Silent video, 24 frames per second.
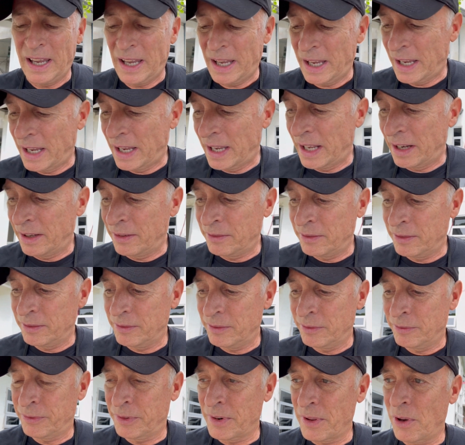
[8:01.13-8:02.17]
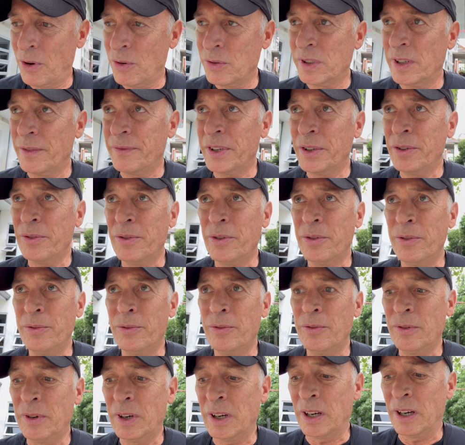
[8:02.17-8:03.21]
And for those of you
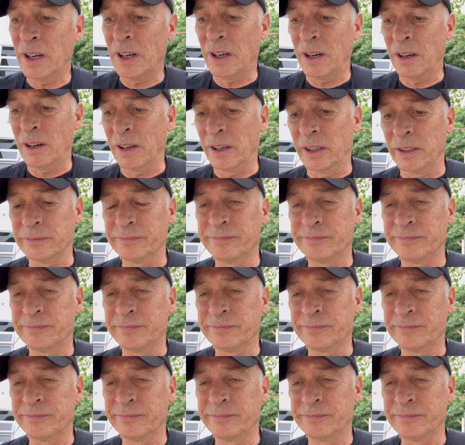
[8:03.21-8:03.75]
who are